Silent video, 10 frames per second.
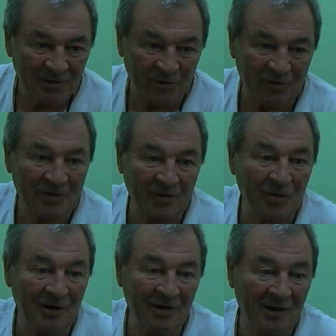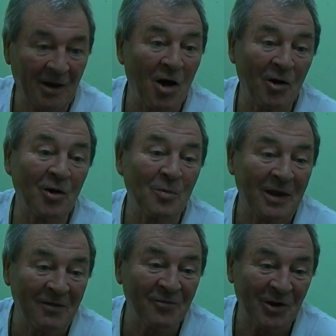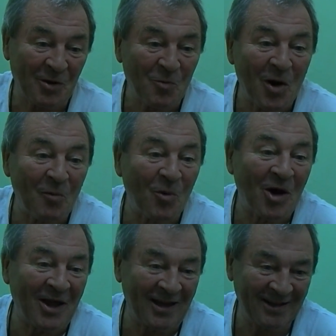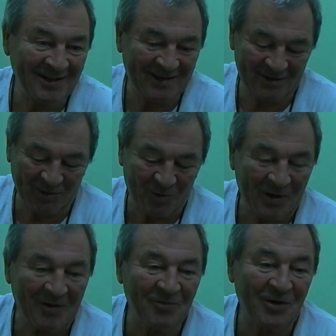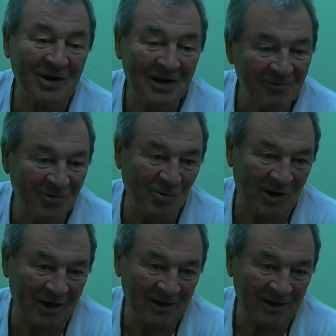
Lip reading: Because it can't only be infinite in one way, it's got to be infinite in every way.